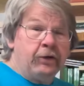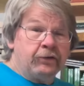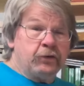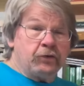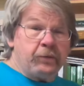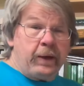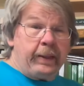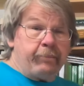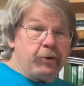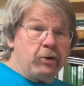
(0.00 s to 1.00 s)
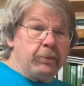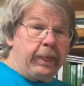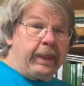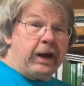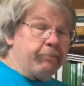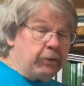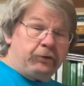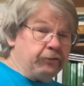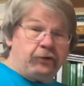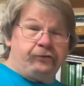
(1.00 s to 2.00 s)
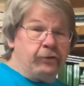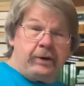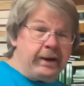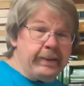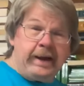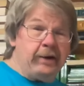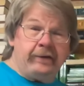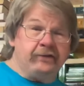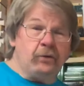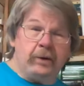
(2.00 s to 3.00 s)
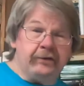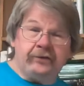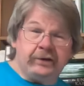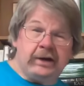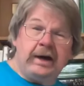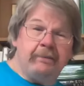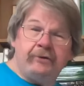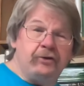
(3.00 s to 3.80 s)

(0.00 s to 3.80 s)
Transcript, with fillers: So it's not a permanent outpost. So for right now, that's a waste of time.